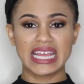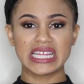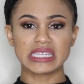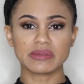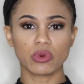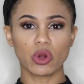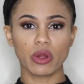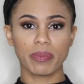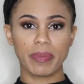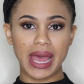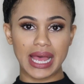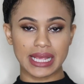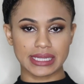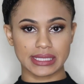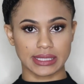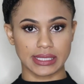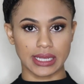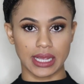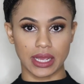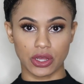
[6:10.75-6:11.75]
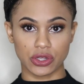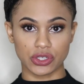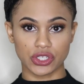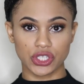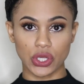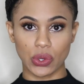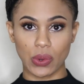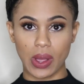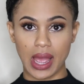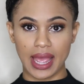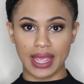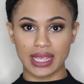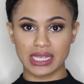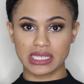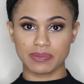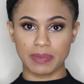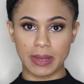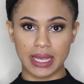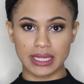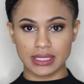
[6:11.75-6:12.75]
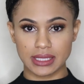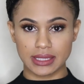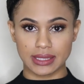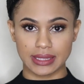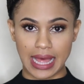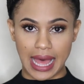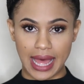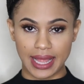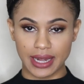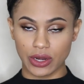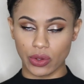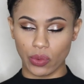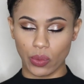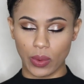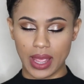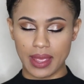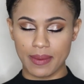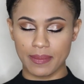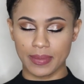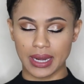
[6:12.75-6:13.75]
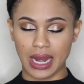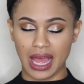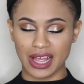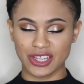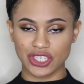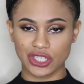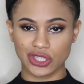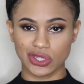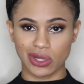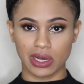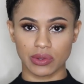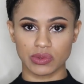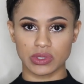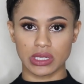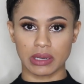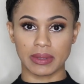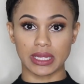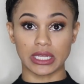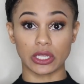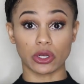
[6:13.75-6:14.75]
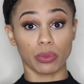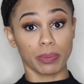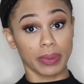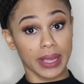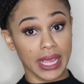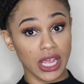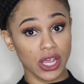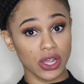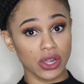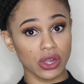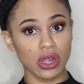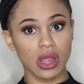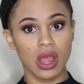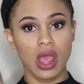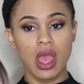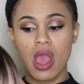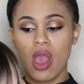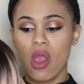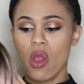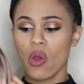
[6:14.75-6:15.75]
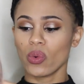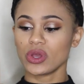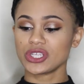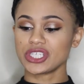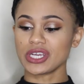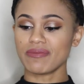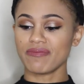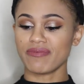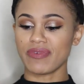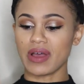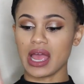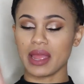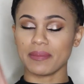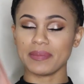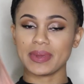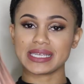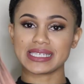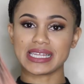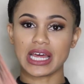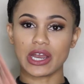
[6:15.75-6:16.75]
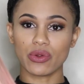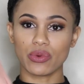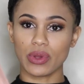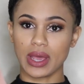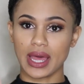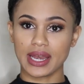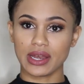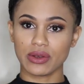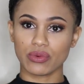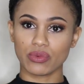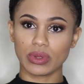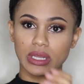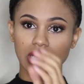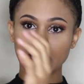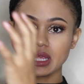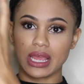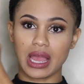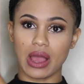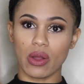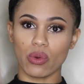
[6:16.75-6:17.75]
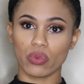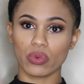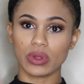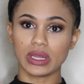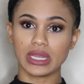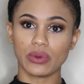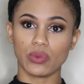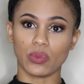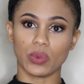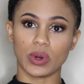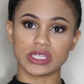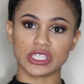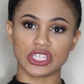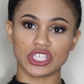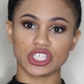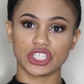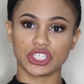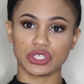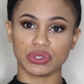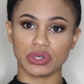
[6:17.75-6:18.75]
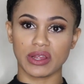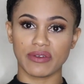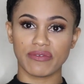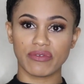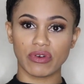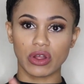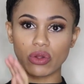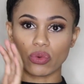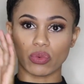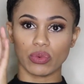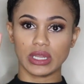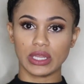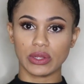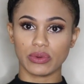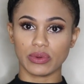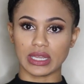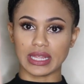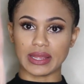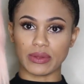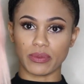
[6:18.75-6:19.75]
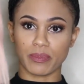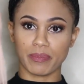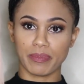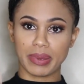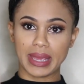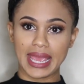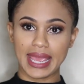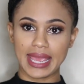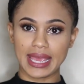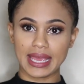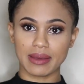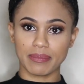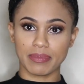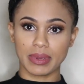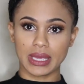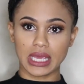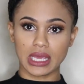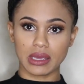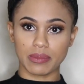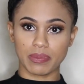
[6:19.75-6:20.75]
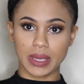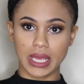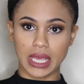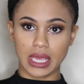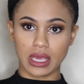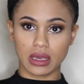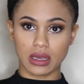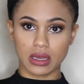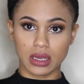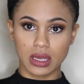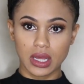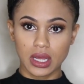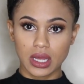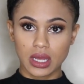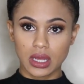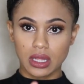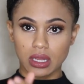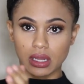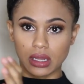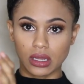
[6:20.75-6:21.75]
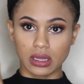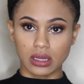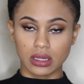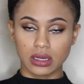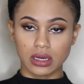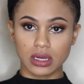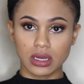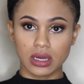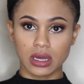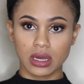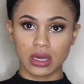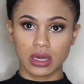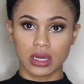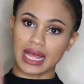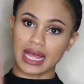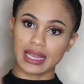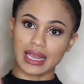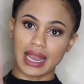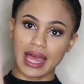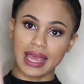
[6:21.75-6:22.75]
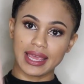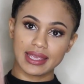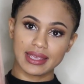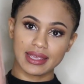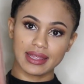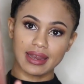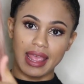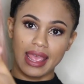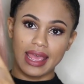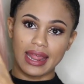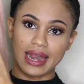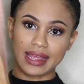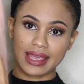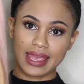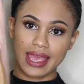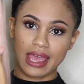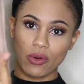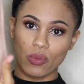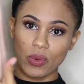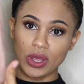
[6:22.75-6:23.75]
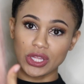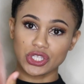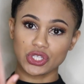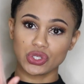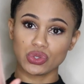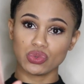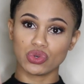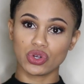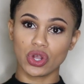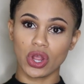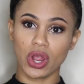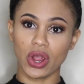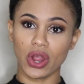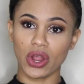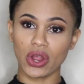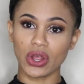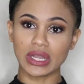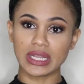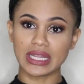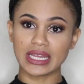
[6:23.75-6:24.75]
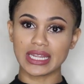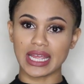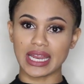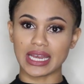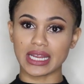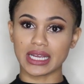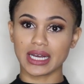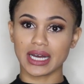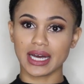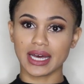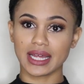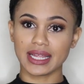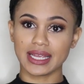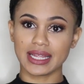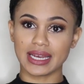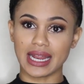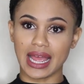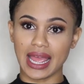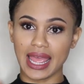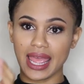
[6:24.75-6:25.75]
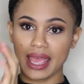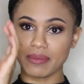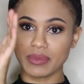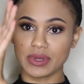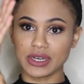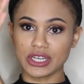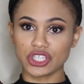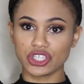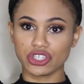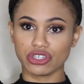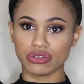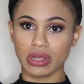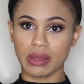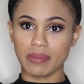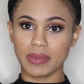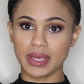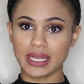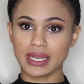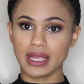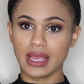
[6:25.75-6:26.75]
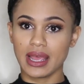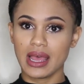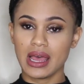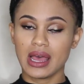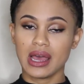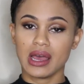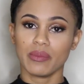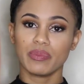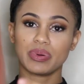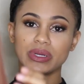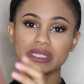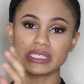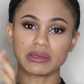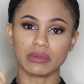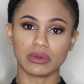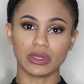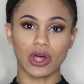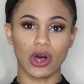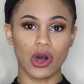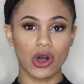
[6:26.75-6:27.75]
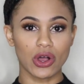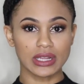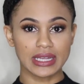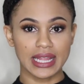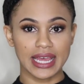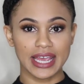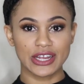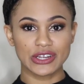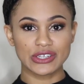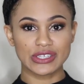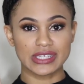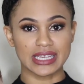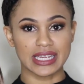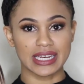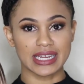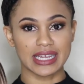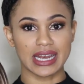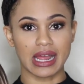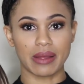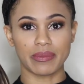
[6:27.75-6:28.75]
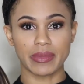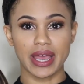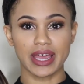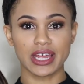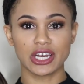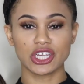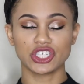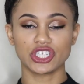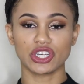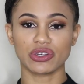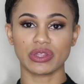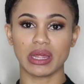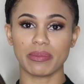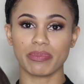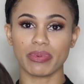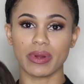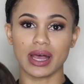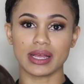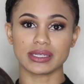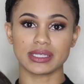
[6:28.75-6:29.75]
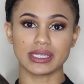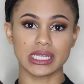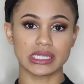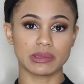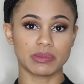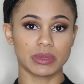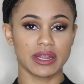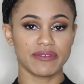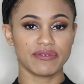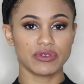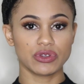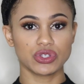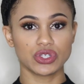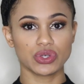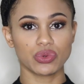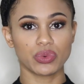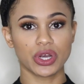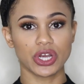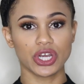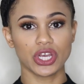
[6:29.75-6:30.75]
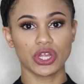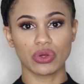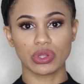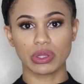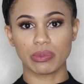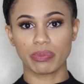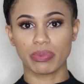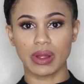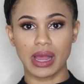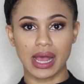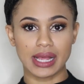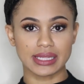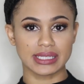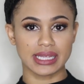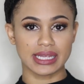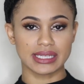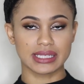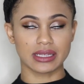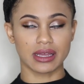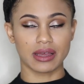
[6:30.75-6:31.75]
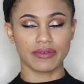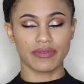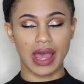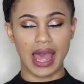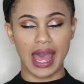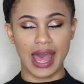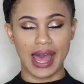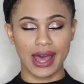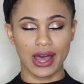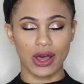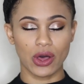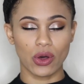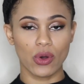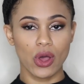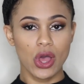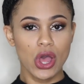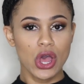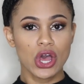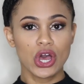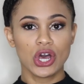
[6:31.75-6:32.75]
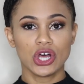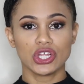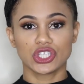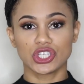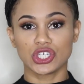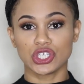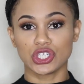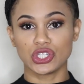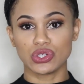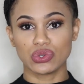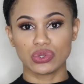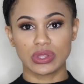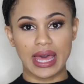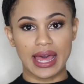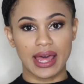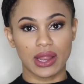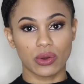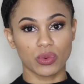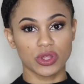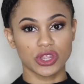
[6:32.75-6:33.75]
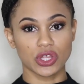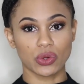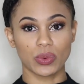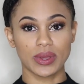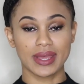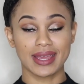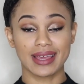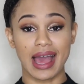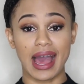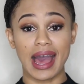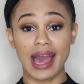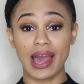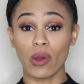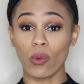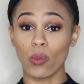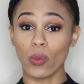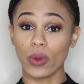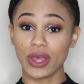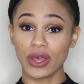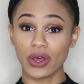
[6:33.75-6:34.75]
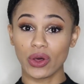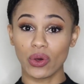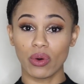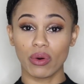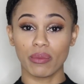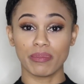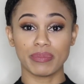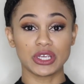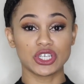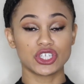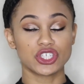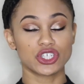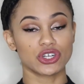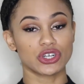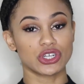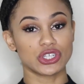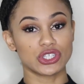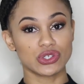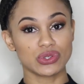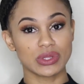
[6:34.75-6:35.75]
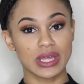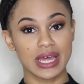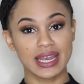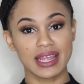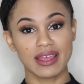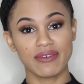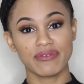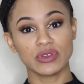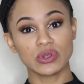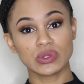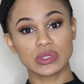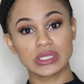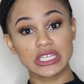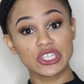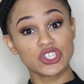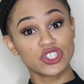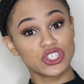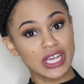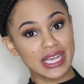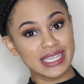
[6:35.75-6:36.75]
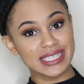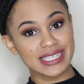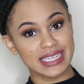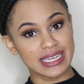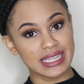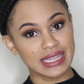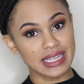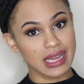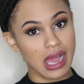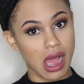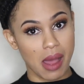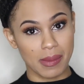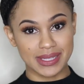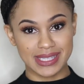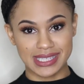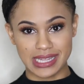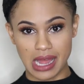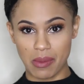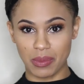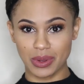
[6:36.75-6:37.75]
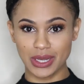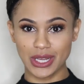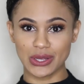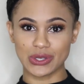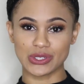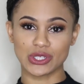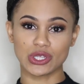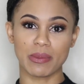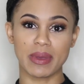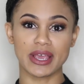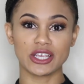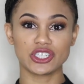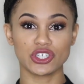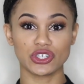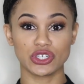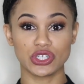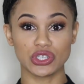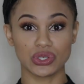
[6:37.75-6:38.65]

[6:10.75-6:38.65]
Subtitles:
it's more pastel. So I expected that in a way, but I just thought it was going to be a little pinker, which I'm fine because I really wasn't shooting for a really pink look. I like it, and I can't wait to curl it and cut it. I am going to trim it, put some long layers in it. I'm not going to show that process, but if you do want to know the process of how to do that with the wig, I will be sure to do that if you suggest it in the comments down below, so make sure